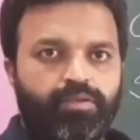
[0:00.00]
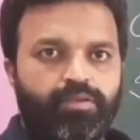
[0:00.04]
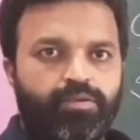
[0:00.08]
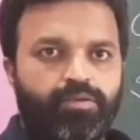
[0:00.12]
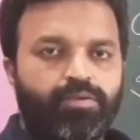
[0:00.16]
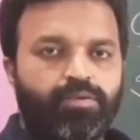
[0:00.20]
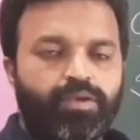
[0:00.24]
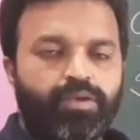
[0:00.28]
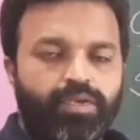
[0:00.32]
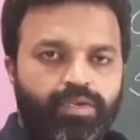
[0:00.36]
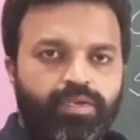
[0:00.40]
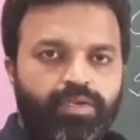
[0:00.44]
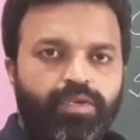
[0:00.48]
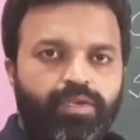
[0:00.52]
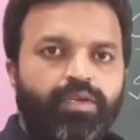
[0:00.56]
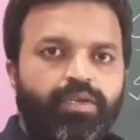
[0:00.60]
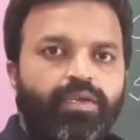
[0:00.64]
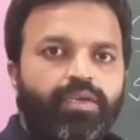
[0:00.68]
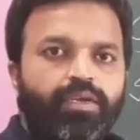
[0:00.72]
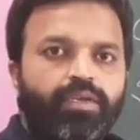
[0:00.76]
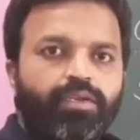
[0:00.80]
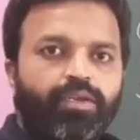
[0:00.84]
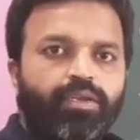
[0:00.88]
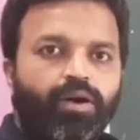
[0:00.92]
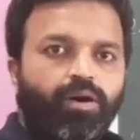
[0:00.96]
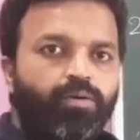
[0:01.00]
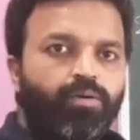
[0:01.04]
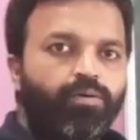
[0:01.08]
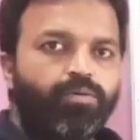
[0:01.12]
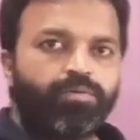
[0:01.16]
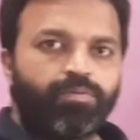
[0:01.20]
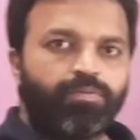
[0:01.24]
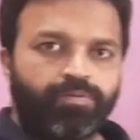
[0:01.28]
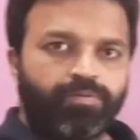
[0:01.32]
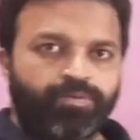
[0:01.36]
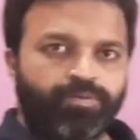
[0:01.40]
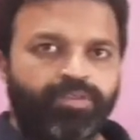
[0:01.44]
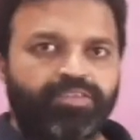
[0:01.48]
Okay. Now
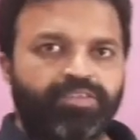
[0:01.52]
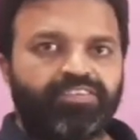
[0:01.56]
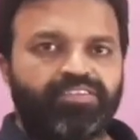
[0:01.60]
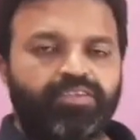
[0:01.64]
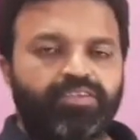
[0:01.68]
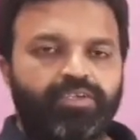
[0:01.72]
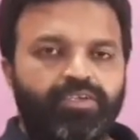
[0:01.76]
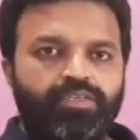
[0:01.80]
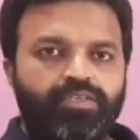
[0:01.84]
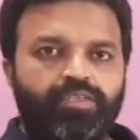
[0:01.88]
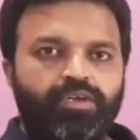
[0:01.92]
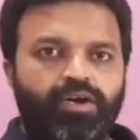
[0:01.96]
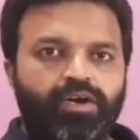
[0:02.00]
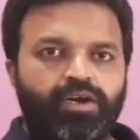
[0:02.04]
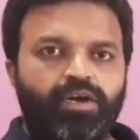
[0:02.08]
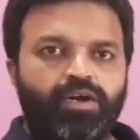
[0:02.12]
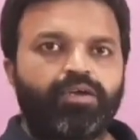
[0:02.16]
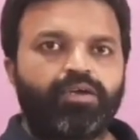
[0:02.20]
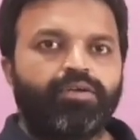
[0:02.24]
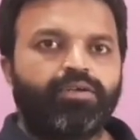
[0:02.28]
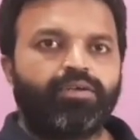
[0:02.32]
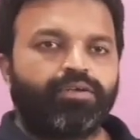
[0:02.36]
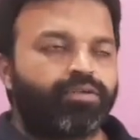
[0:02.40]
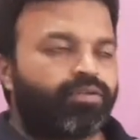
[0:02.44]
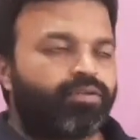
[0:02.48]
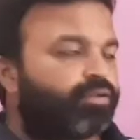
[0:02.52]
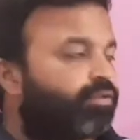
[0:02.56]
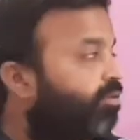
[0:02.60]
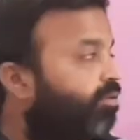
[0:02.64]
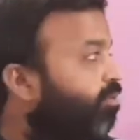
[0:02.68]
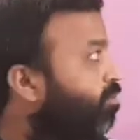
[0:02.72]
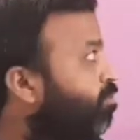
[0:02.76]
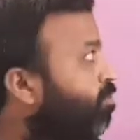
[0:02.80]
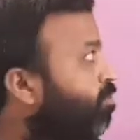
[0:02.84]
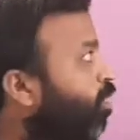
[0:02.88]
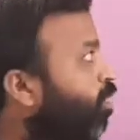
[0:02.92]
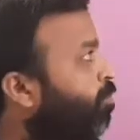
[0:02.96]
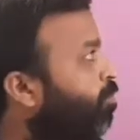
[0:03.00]
we will see the
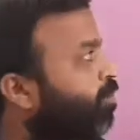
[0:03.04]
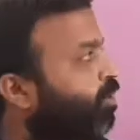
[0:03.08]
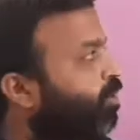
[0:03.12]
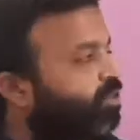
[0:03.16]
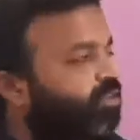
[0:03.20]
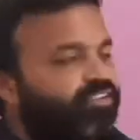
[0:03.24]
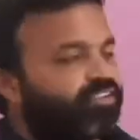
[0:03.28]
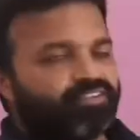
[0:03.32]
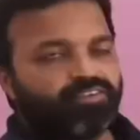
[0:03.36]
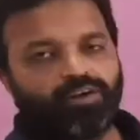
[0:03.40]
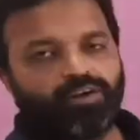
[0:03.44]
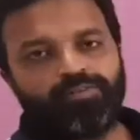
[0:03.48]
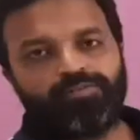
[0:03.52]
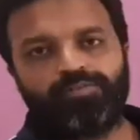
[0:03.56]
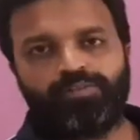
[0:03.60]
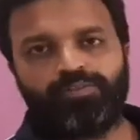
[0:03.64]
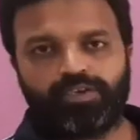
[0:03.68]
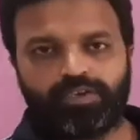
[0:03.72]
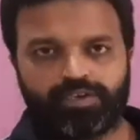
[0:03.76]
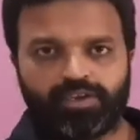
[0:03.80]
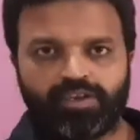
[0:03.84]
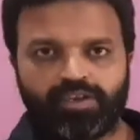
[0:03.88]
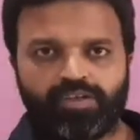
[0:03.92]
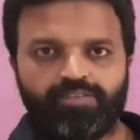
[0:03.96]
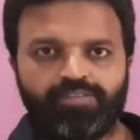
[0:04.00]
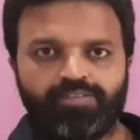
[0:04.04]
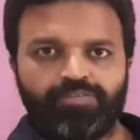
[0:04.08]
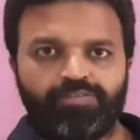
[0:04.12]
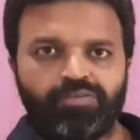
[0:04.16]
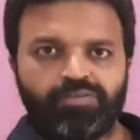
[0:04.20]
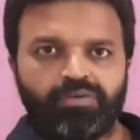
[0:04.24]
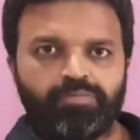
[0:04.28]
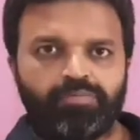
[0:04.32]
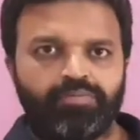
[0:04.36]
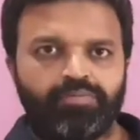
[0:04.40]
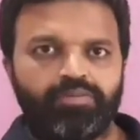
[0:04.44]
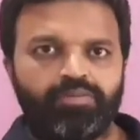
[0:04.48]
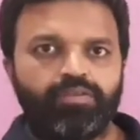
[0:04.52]
properties of z
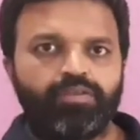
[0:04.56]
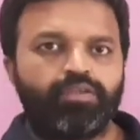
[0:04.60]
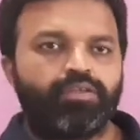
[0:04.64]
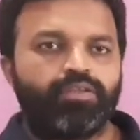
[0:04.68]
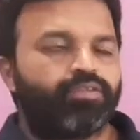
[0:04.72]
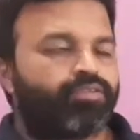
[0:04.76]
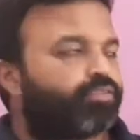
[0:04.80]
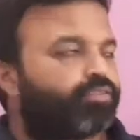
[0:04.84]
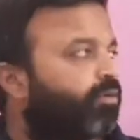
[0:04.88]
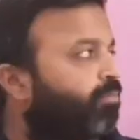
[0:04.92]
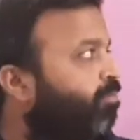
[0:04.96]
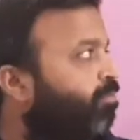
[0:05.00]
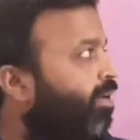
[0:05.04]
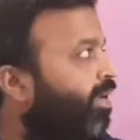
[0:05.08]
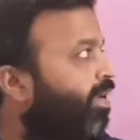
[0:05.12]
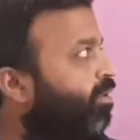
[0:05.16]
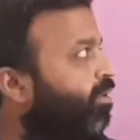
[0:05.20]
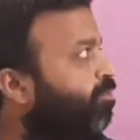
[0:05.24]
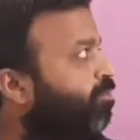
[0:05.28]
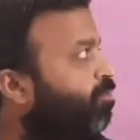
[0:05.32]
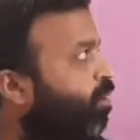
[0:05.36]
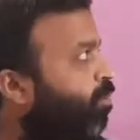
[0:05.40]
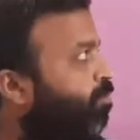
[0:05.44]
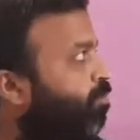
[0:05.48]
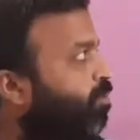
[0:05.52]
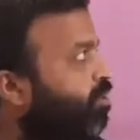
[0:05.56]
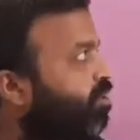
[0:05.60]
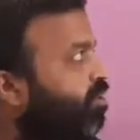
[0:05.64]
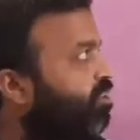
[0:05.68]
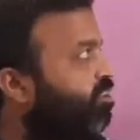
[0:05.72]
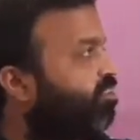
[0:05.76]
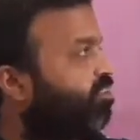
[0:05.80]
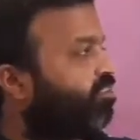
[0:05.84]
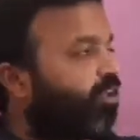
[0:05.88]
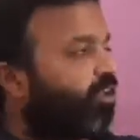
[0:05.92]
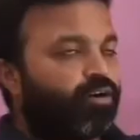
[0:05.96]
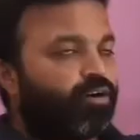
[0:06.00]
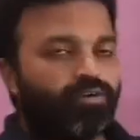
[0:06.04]
transform. So main
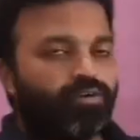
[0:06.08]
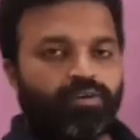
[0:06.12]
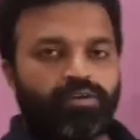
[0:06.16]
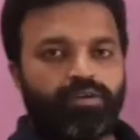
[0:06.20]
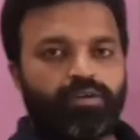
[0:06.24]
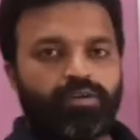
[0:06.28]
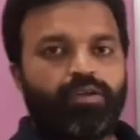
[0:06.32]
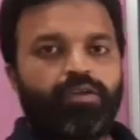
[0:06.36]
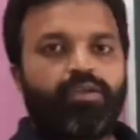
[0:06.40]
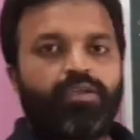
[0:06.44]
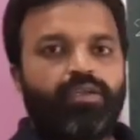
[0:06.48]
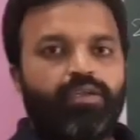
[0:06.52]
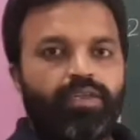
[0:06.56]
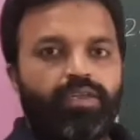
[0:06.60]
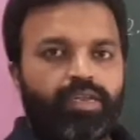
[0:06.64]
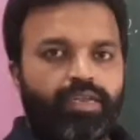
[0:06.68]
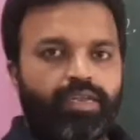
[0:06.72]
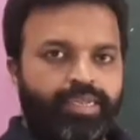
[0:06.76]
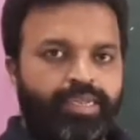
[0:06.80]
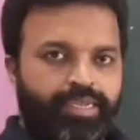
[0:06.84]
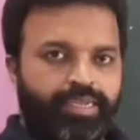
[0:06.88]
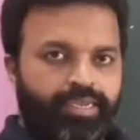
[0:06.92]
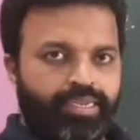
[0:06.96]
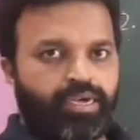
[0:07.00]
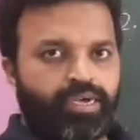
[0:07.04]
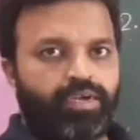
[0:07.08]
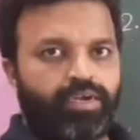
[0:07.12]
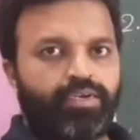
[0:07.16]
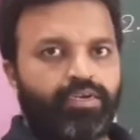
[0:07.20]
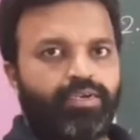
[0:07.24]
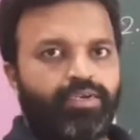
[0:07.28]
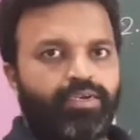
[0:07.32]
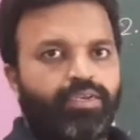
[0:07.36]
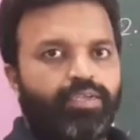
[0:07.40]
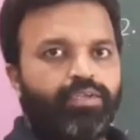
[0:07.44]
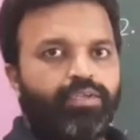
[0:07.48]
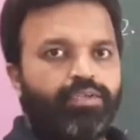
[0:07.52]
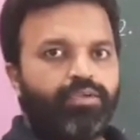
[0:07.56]
properties are
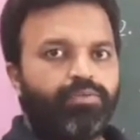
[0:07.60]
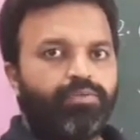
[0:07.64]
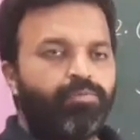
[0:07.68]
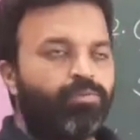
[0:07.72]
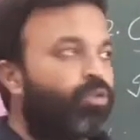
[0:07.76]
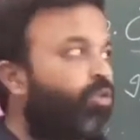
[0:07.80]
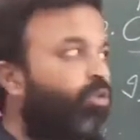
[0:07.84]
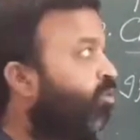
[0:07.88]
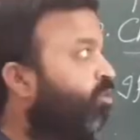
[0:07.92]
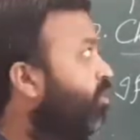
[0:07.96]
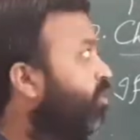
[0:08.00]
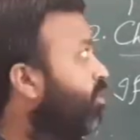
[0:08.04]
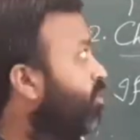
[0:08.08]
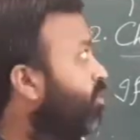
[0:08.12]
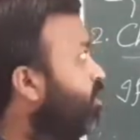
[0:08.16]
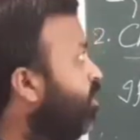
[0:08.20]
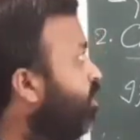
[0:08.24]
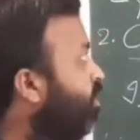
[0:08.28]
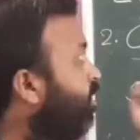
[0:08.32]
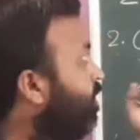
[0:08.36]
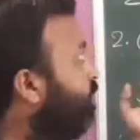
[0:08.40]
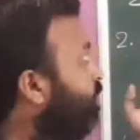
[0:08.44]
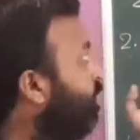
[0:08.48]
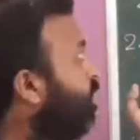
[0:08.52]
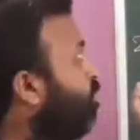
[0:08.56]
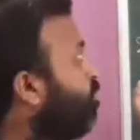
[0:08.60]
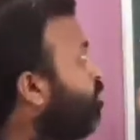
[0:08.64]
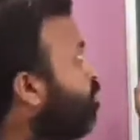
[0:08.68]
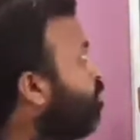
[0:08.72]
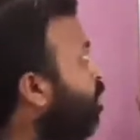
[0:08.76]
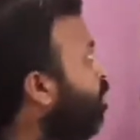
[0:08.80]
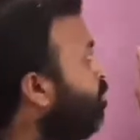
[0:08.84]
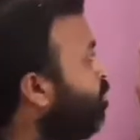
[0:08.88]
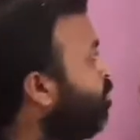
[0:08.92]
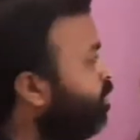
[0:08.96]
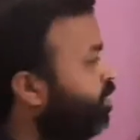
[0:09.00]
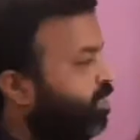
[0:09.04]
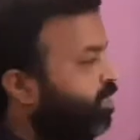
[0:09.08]
linearity. We know that a linear
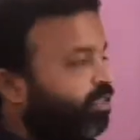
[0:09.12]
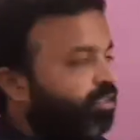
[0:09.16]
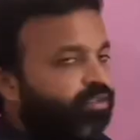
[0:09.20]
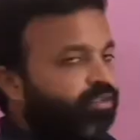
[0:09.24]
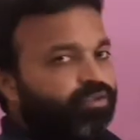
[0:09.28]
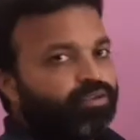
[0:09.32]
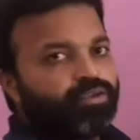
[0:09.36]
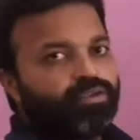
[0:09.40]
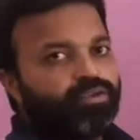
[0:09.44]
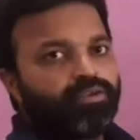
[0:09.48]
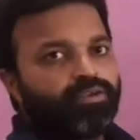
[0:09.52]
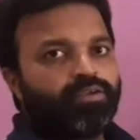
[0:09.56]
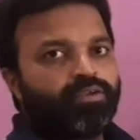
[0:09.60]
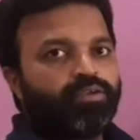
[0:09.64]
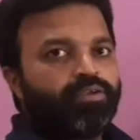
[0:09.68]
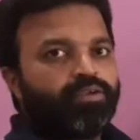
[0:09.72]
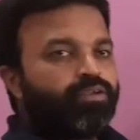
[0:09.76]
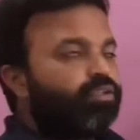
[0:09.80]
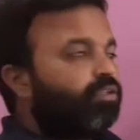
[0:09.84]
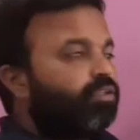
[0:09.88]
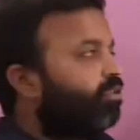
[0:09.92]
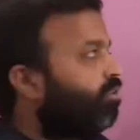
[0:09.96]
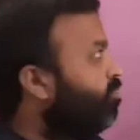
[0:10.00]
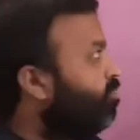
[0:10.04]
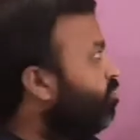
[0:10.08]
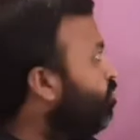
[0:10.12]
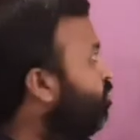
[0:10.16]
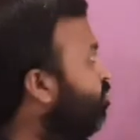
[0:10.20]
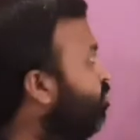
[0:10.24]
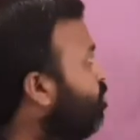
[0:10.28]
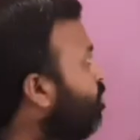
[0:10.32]
property. So